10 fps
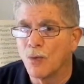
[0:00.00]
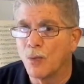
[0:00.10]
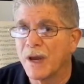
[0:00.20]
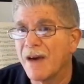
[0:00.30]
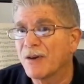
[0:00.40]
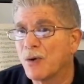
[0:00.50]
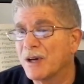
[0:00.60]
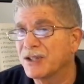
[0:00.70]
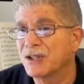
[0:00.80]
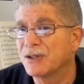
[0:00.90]
We have a
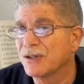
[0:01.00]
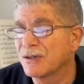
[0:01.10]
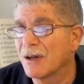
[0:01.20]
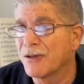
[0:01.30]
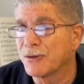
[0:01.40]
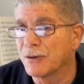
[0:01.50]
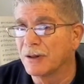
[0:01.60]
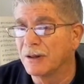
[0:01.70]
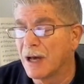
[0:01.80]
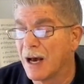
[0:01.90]
questions
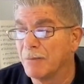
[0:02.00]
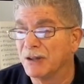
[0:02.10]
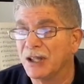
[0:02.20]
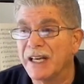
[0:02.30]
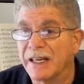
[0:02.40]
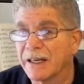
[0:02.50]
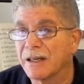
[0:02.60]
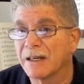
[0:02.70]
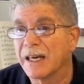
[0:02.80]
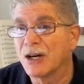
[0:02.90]
link
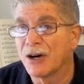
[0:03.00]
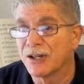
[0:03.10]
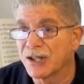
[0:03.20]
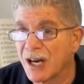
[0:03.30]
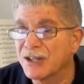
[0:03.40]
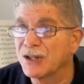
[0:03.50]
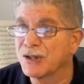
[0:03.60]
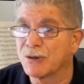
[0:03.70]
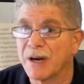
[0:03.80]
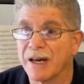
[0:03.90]
in our discussions
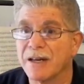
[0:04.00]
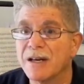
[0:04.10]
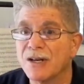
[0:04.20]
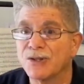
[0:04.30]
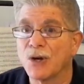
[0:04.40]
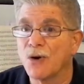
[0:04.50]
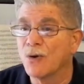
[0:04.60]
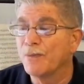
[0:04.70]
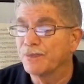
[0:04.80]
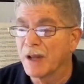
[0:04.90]
thread,
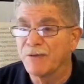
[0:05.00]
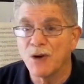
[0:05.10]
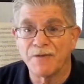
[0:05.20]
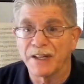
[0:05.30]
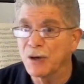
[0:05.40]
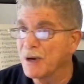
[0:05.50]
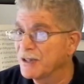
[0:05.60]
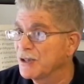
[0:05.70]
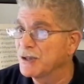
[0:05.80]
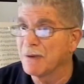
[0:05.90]
so if you have any
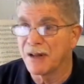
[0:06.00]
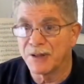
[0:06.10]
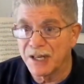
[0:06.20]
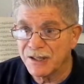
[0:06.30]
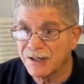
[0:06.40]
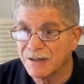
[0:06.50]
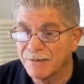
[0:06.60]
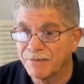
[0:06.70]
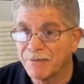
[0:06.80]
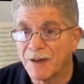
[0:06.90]
questions about this,
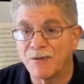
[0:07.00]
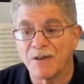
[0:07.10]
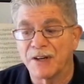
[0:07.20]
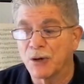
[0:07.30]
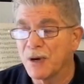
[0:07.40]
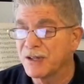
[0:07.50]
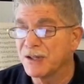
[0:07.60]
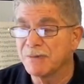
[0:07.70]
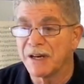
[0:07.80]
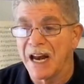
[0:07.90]
if you have any
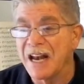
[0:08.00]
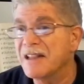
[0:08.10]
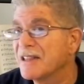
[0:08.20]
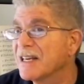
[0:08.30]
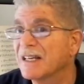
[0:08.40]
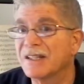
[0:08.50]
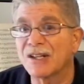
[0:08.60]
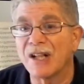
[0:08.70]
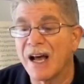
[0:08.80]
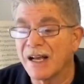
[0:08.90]
questions about anything in the
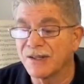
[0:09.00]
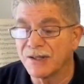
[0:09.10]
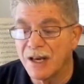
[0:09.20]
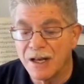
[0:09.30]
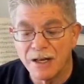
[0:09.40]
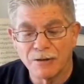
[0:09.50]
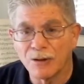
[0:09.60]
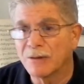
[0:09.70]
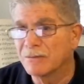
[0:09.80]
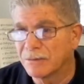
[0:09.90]
class,
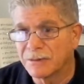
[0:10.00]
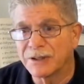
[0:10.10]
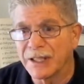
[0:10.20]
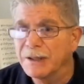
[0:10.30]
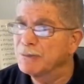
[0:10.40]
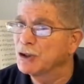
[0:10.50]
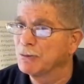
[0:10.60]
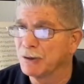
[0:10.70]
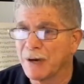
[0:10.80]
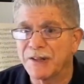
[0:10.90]
send them to
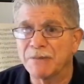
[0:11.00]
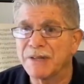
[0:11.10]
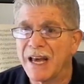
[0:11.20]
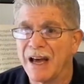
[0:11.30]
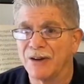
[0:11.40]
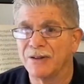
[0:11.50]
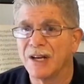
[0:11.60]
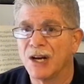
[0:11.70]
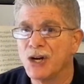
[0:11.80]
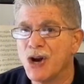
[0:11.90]
me, write them down.
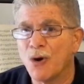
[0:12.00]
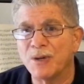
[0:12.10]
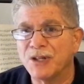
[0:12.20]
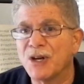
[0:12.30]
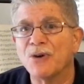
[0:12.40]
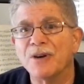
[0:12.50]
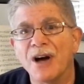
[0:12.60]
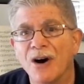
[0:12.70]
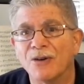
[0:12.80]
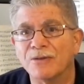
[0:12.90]
Know when you don't
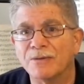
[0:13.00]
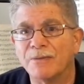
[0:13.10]
know.